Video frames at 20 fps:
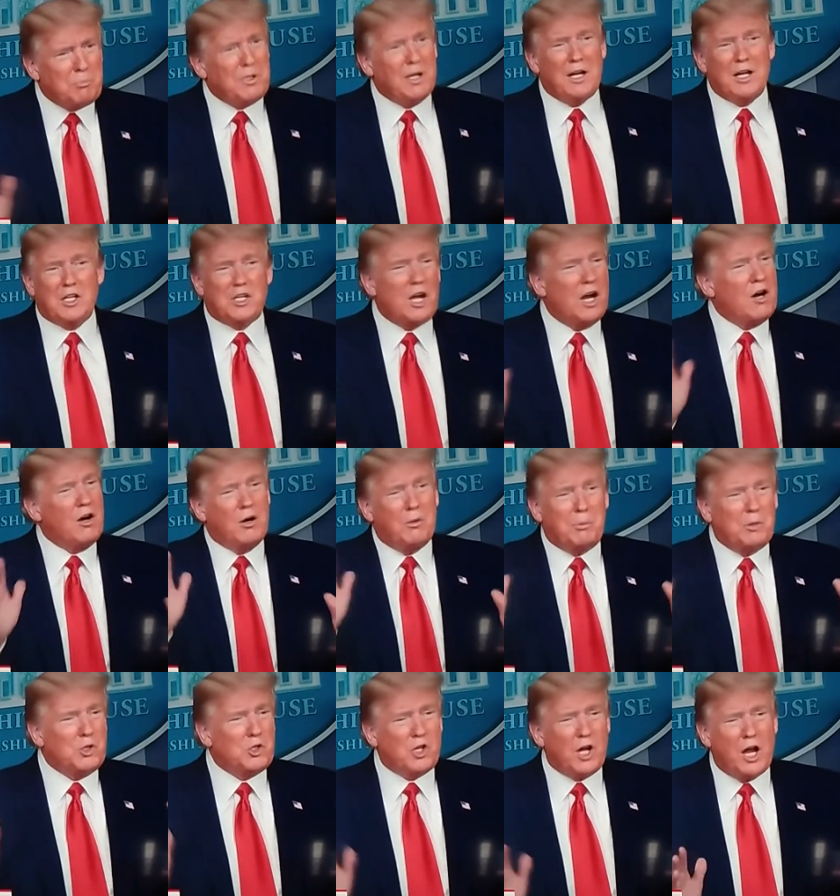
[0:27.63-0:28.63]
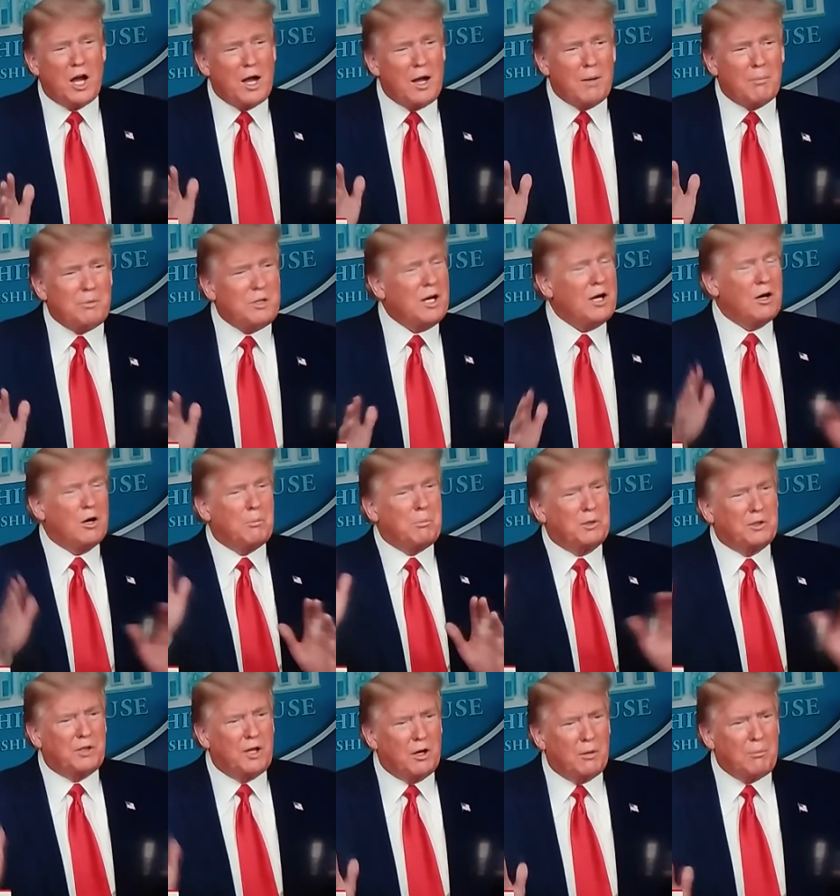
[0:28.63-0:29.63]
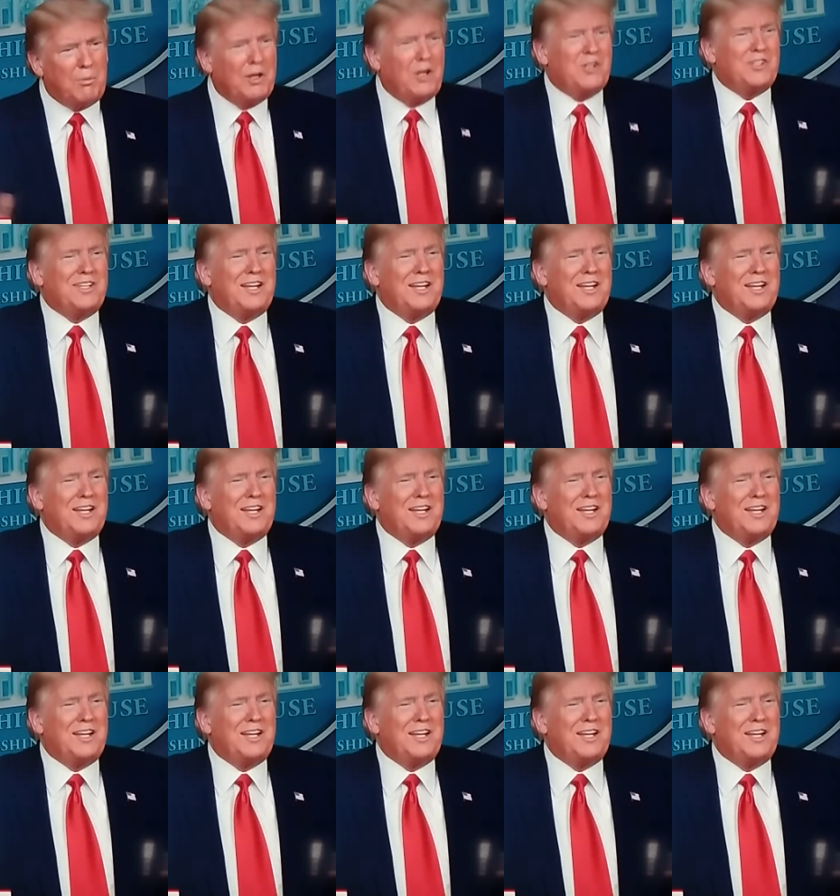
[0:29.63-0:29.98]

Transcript: get a Black or Latin to take care of them.